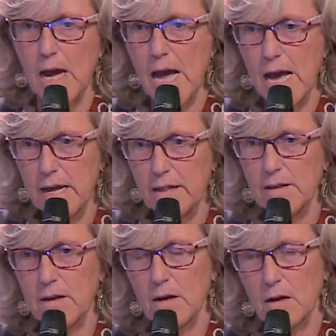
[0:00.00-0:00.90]
And
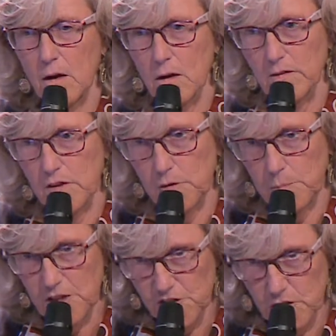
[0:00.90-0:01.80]
the
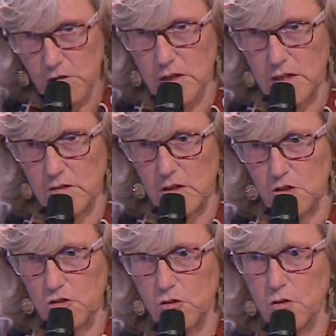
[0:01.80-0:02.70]
special
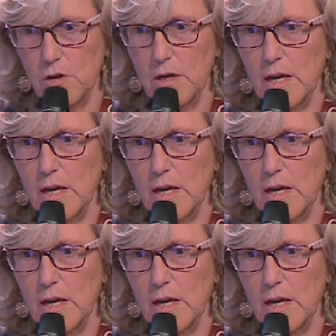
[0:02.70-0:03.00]
organization